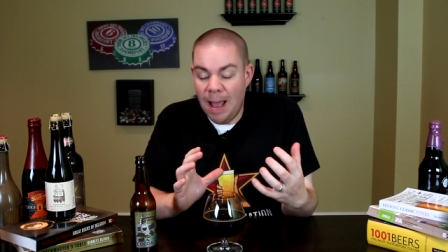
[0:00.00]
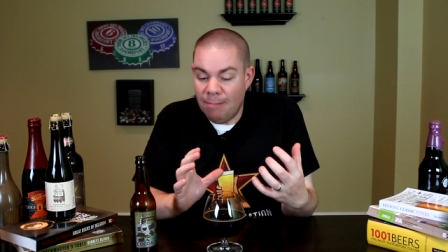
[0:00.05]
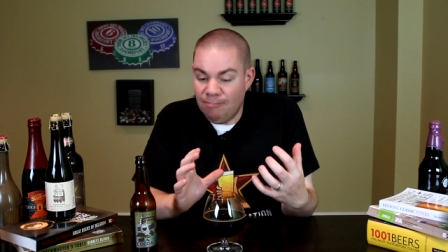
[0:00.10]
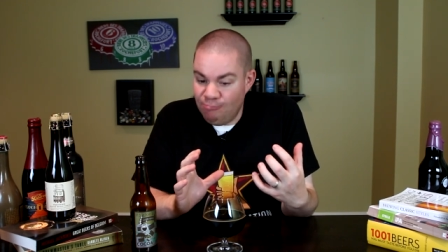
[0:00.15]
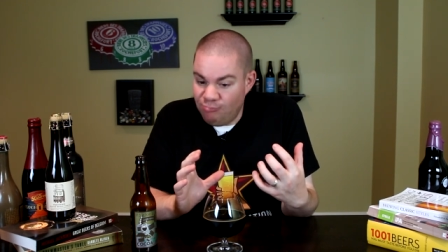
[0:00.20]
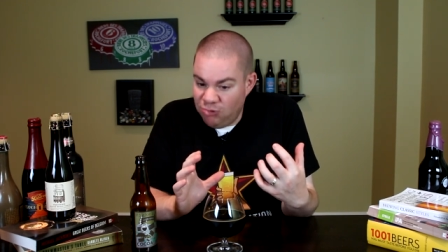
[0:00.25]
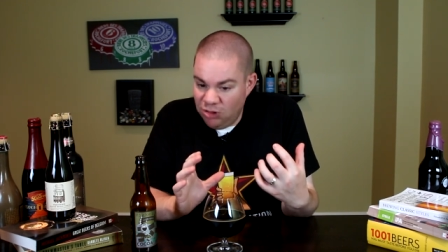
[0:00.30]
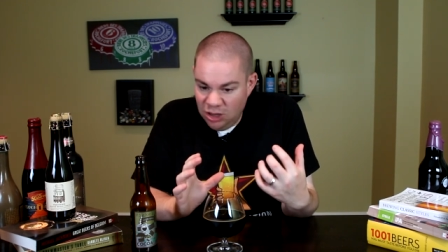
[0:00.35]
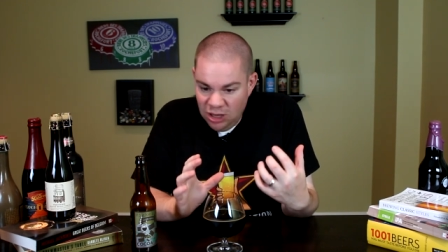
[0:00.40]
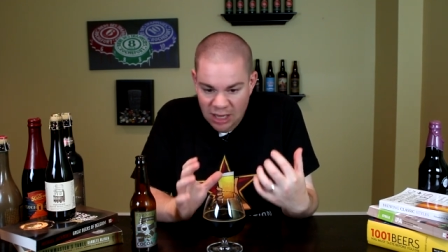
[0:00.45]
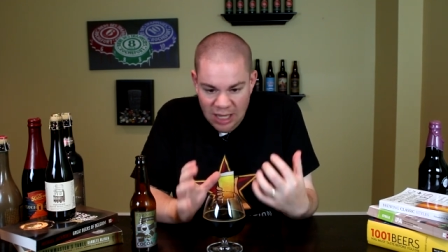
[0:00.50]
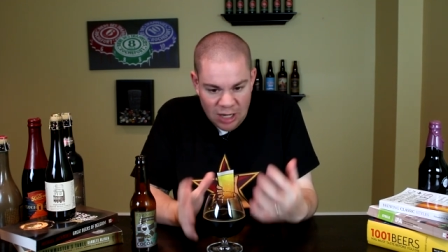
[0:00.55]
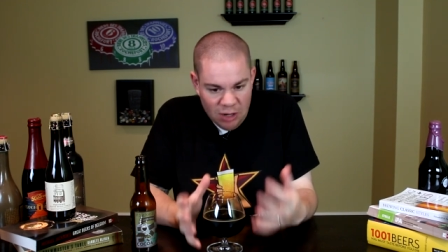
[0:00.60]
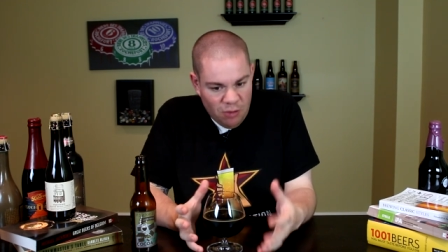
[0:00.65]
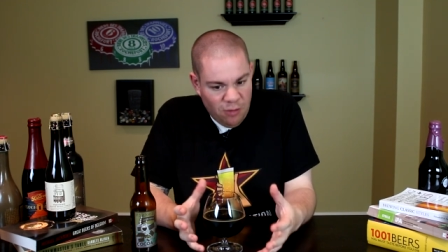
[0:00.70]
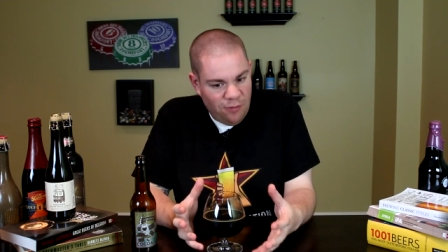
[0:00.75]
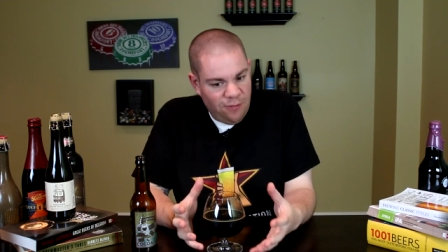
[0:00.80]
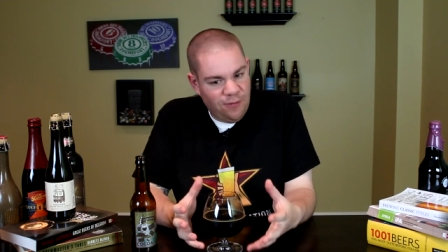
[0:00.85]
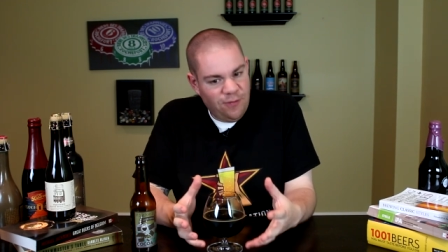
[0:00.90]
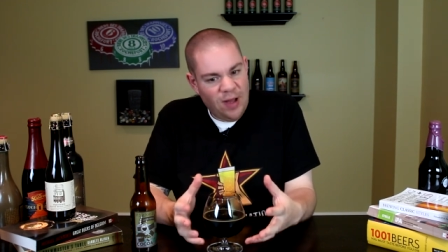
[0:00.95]

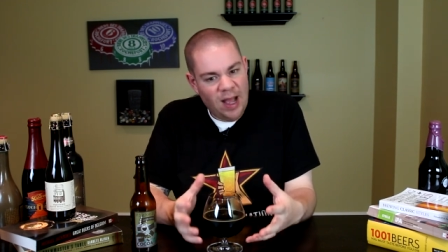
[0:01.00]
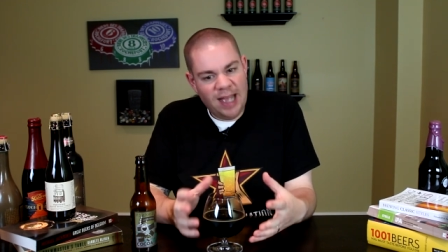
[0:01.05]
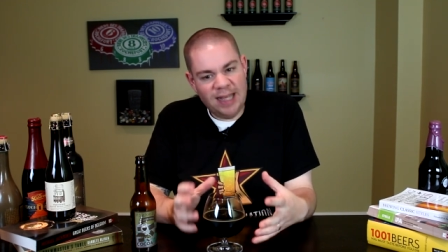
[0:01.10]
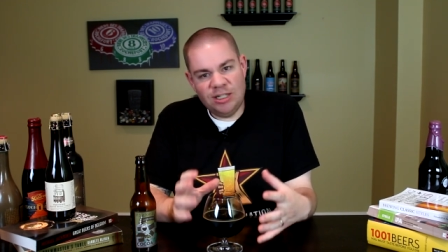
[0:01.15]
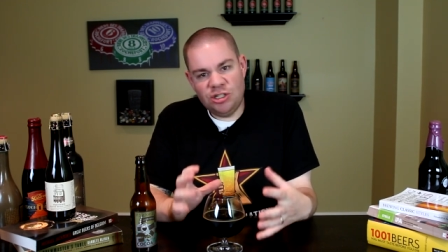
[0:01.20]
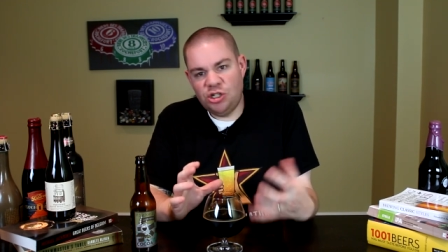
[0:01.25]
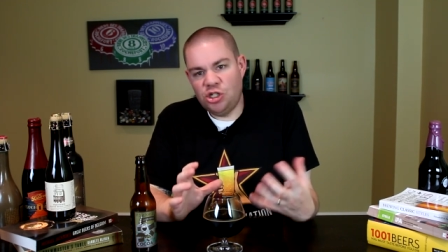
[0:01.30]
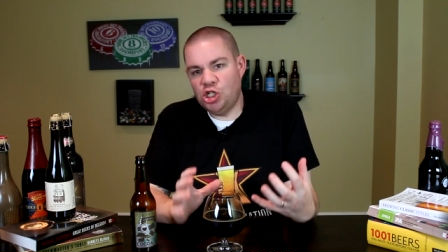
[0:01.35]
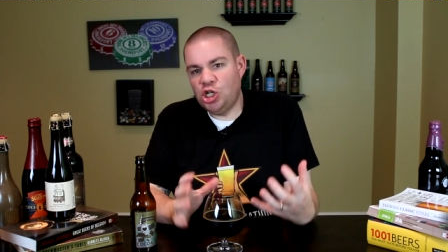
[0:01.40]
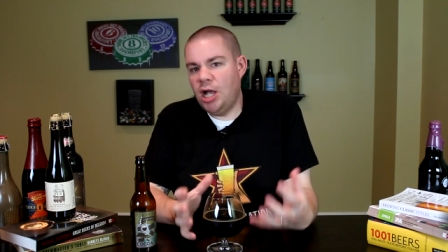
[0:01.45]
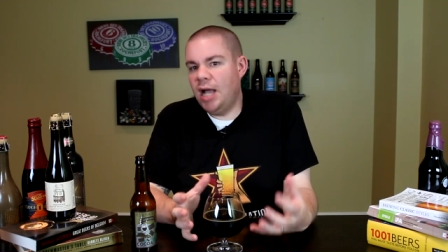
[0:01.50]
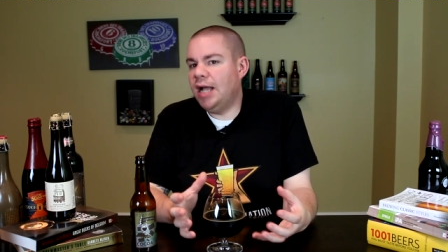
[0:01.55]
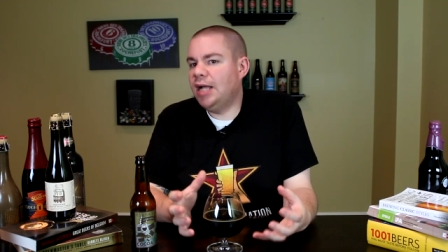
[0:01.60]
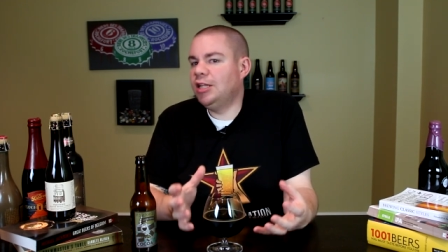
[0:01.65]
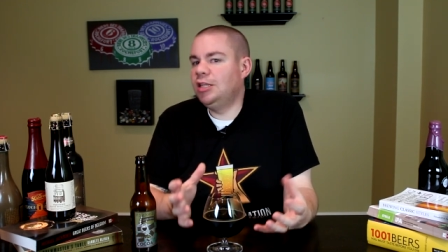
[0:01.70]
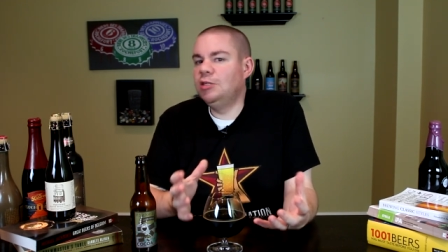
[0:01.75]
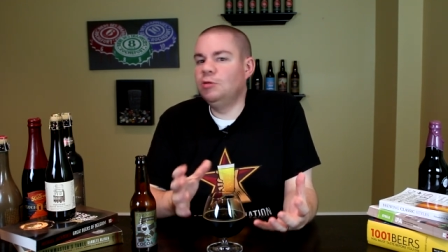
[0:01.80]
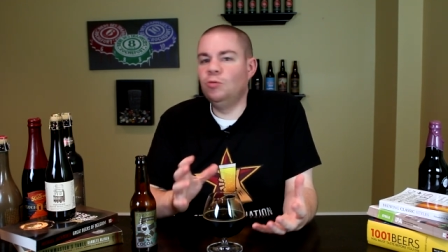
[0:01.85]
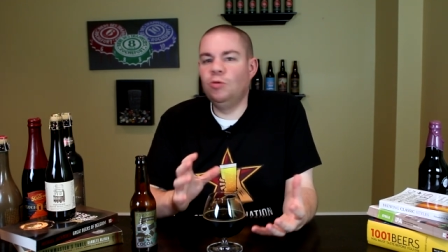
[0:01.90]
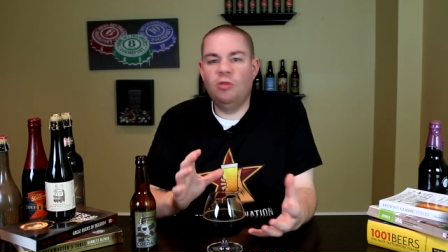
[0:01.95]
liquefied
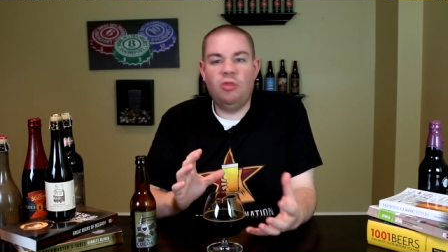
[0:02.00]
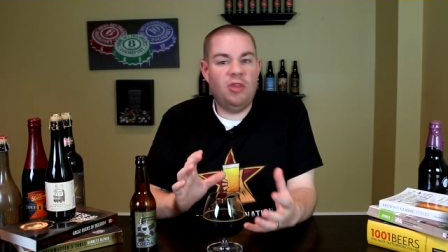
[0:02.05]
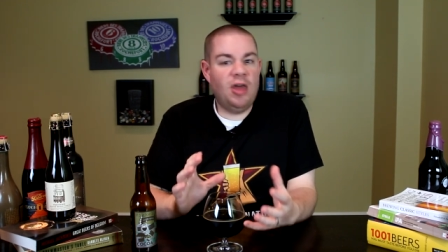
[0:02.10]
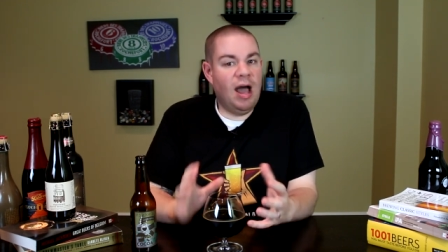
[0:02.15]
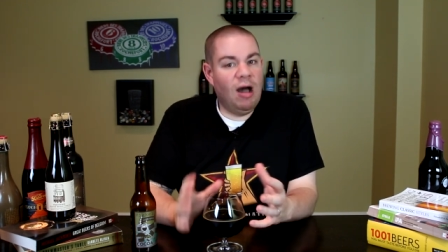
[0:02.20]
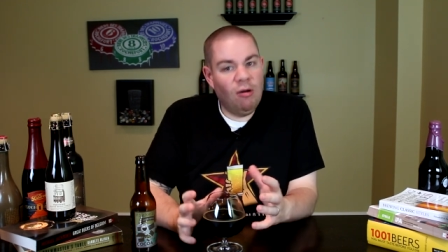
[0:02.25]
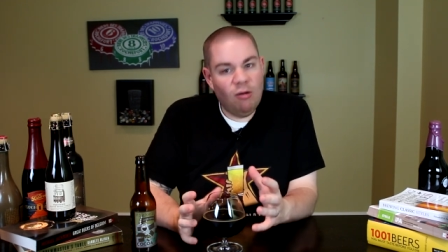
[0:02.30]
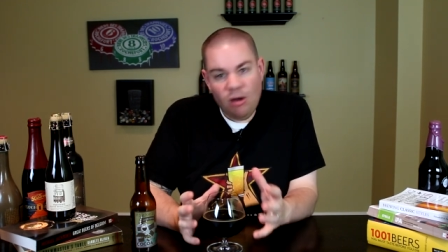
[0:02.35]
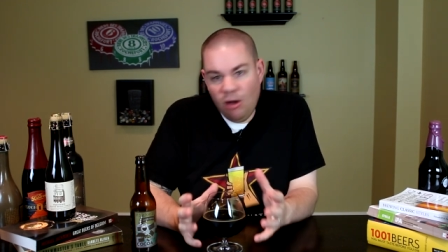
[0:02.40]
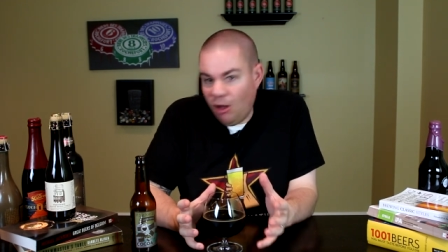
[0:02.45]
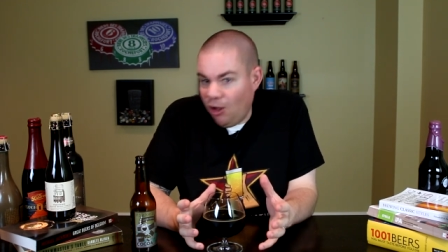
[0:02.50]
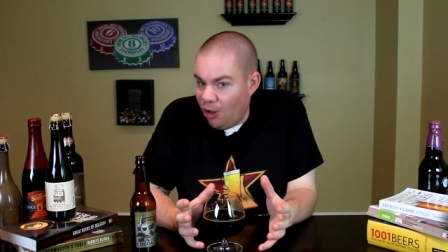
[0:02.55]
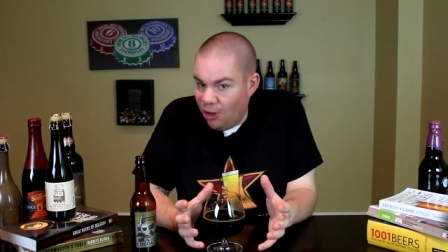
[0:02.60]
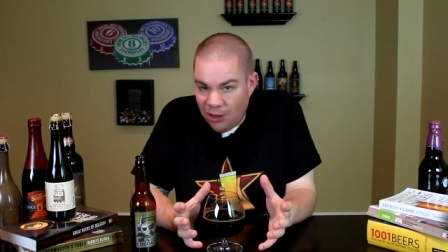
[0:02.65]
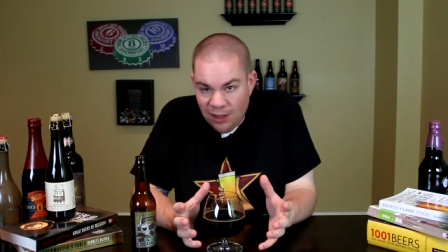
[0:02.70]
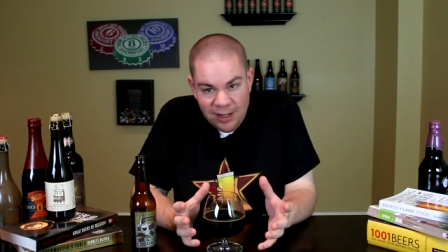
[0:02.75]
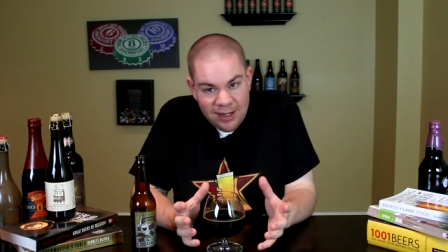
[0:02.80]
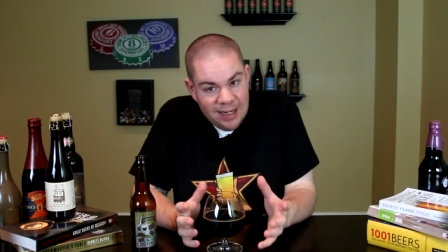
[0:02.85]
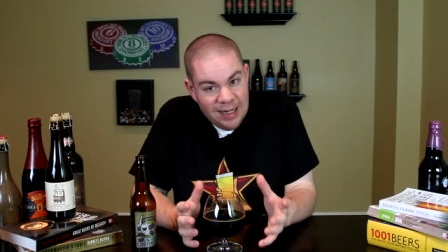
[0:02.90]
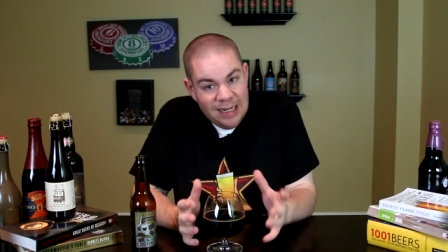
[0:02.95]
chocolate with
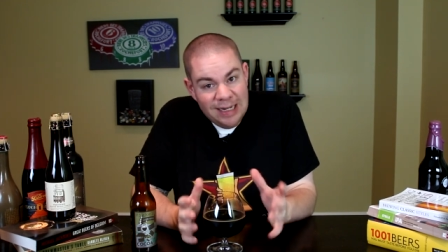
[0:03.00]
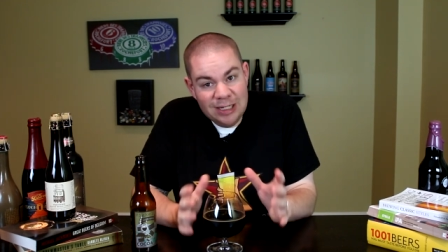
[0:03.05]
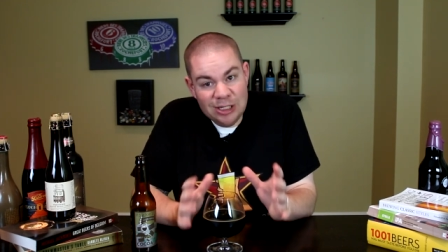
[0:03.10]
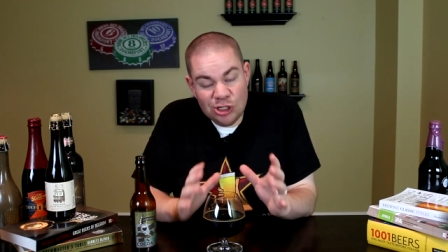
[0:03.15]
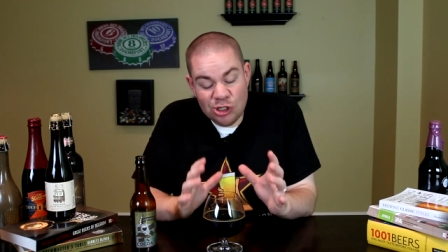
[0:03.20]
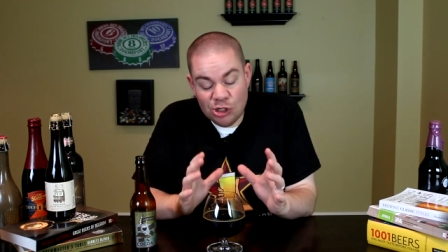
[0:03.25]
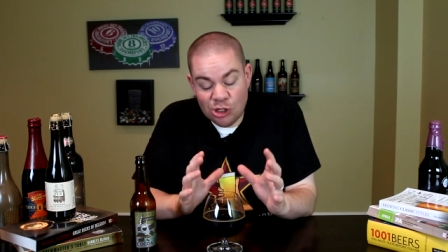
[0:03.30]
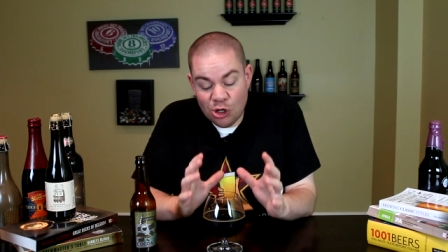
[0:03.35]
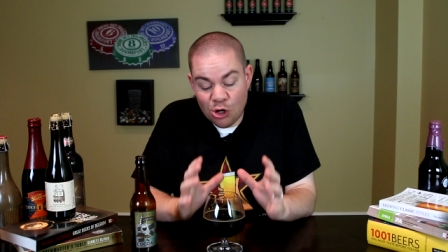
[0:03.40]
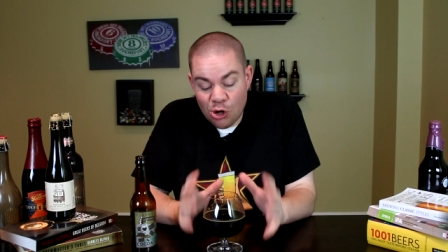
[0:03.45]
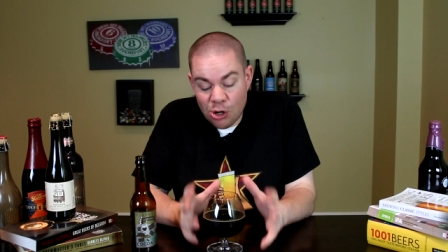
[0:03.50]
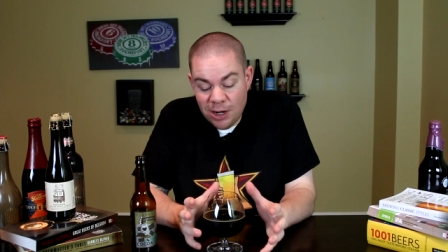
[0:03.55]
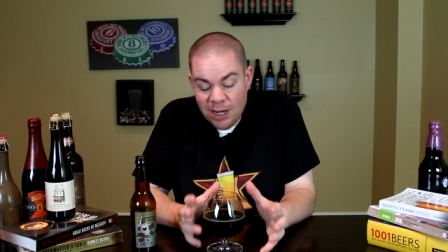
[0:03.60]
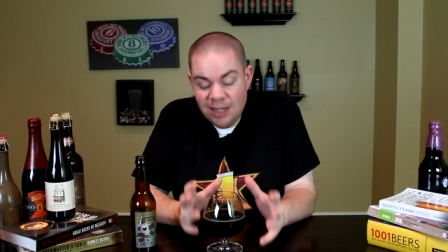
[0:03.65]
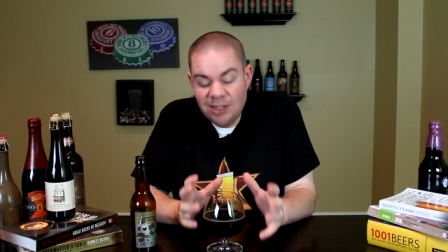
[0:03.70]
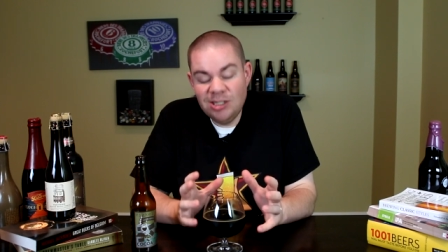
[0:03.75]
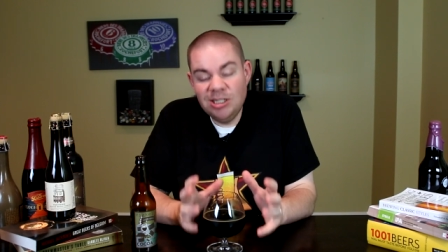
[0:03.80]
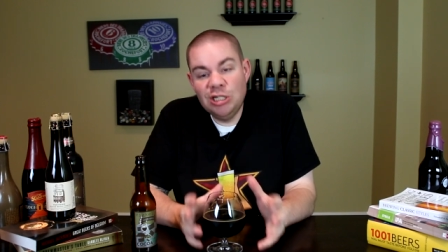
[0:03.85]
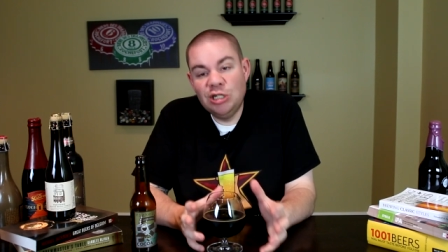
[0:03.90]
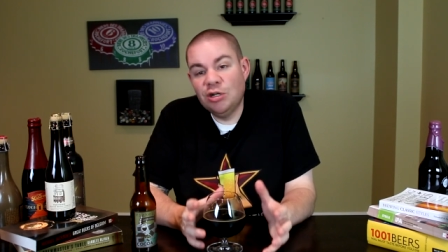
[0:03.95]
alcohol in it. It is
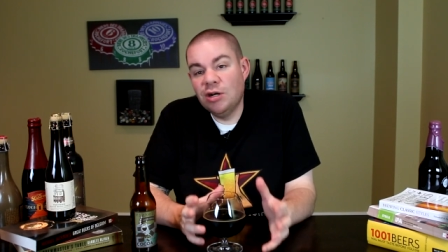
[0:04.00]
crazy,